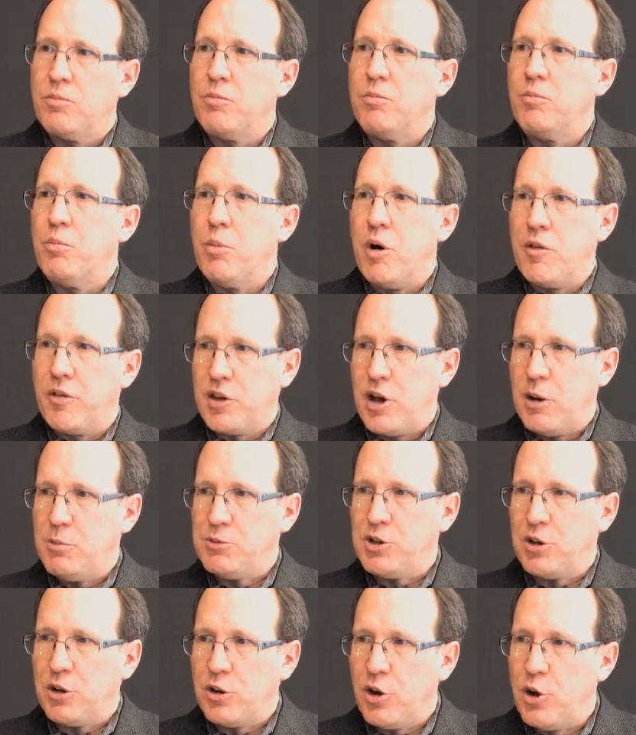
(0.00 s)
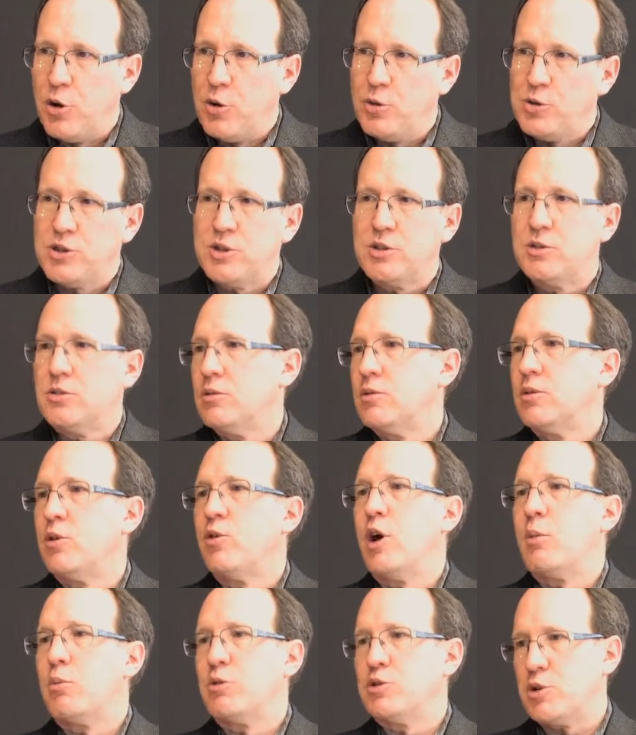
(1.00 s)
Month comes and goes, your
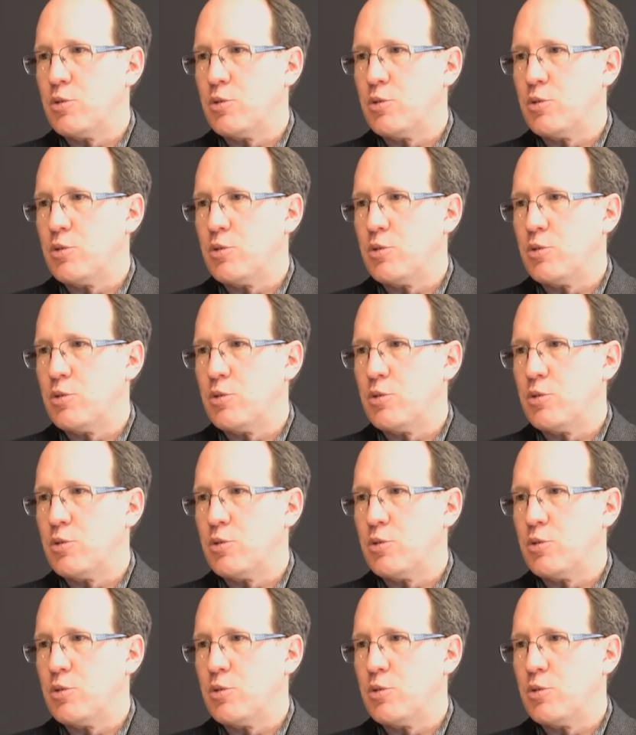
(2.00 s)
numbers are